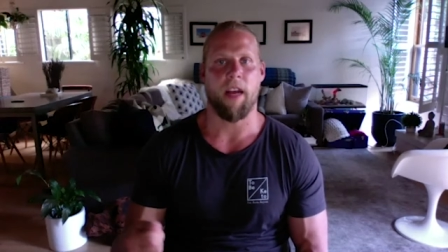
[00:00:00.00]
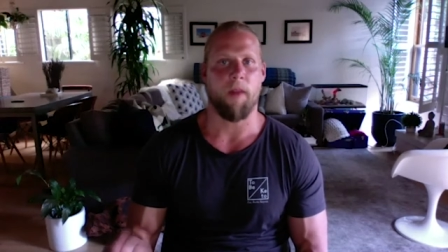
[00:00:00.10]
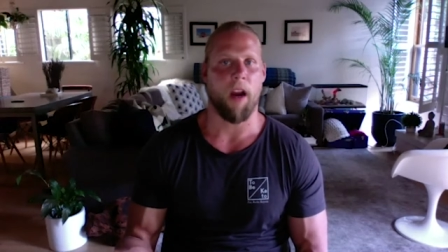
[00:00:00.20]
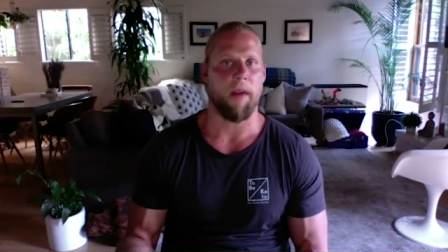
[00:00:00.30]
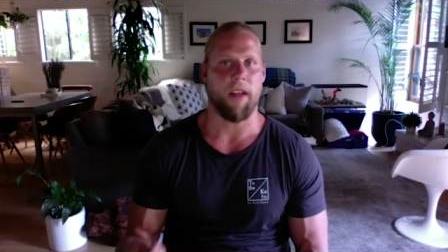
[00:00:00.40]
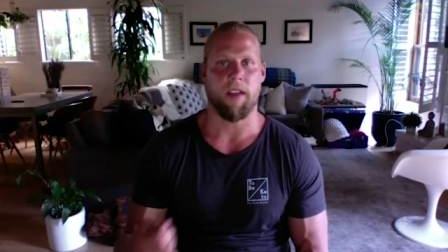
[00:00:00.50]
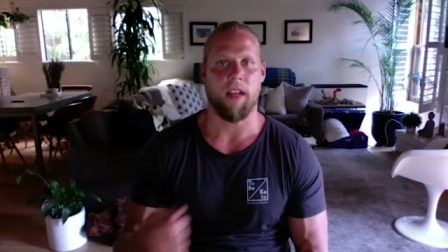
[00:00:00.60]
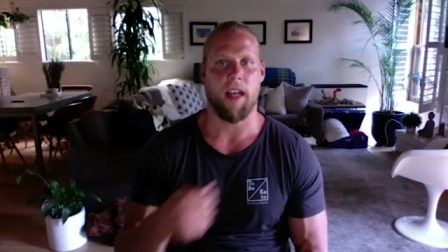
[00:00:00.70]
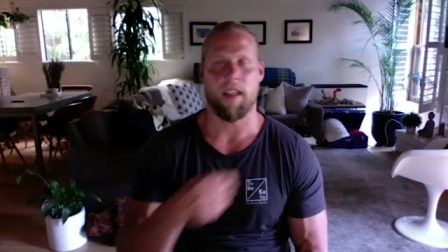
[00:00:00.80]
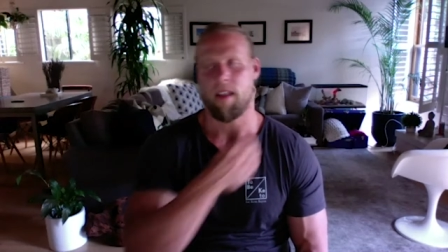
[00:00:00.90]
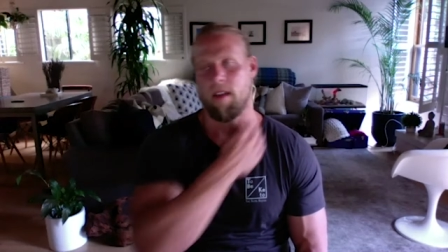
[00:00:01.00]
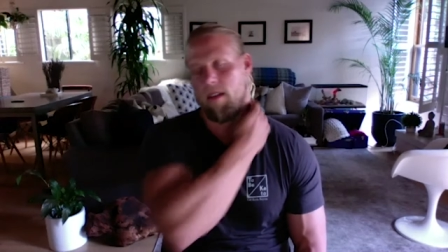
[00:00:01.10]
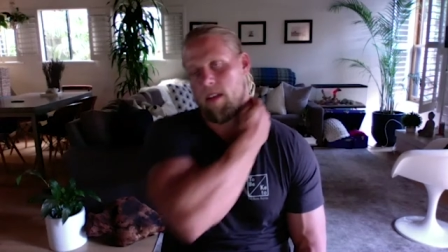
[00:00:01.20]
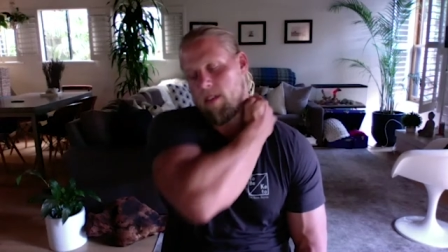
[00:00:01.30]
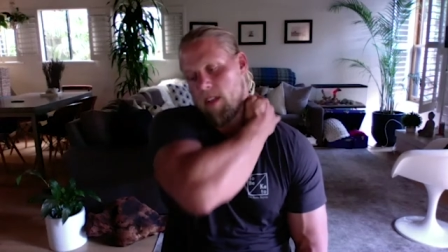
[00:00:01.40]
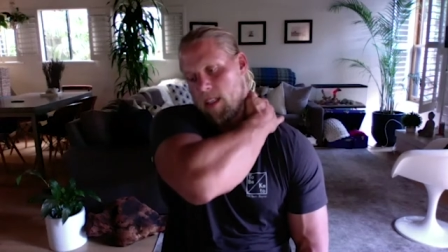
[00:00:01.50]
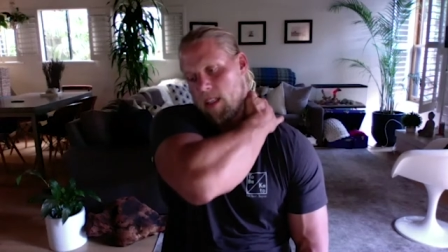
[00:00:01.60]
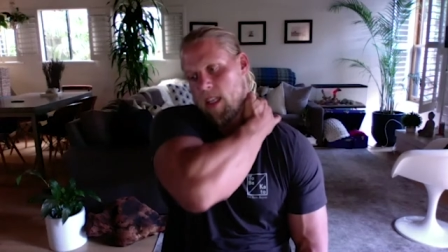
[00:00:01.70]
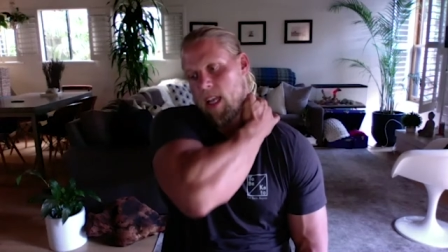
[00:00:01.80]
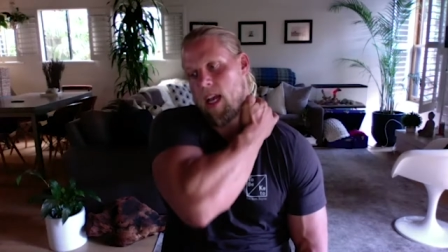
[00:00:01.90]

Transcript: and barbecue sauce and different things like oh, that. Oh,